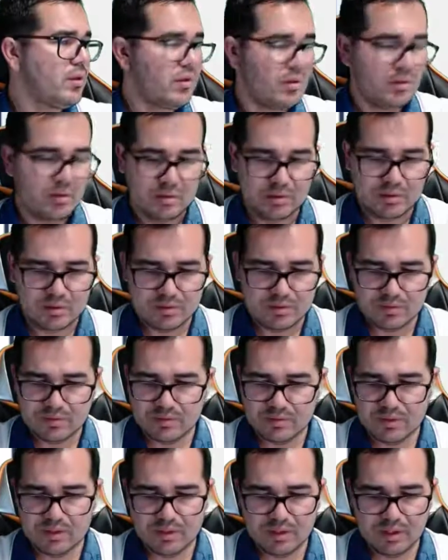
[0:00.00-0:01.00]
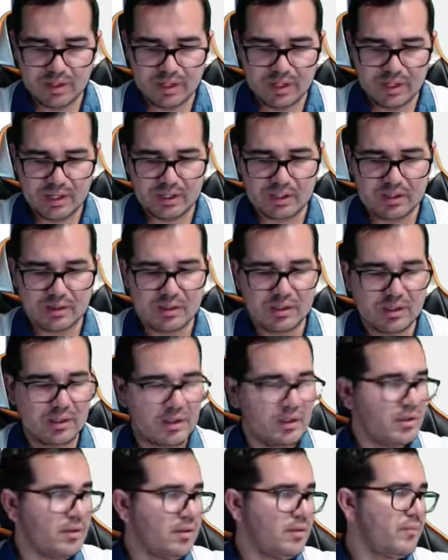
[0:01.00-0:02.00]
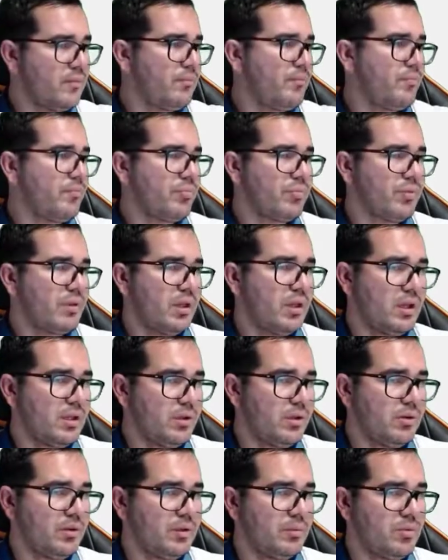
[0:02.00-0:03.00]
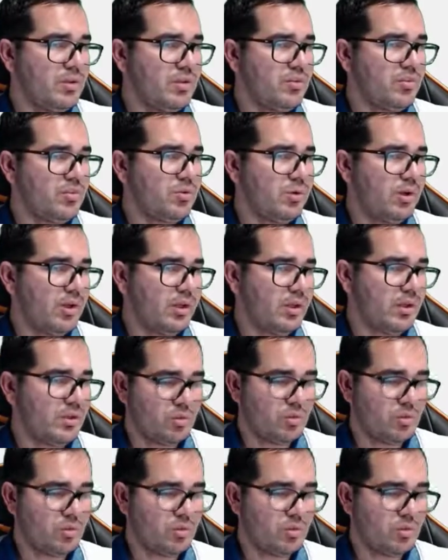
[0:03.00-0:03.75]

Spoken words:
selected, and gonna be string as well.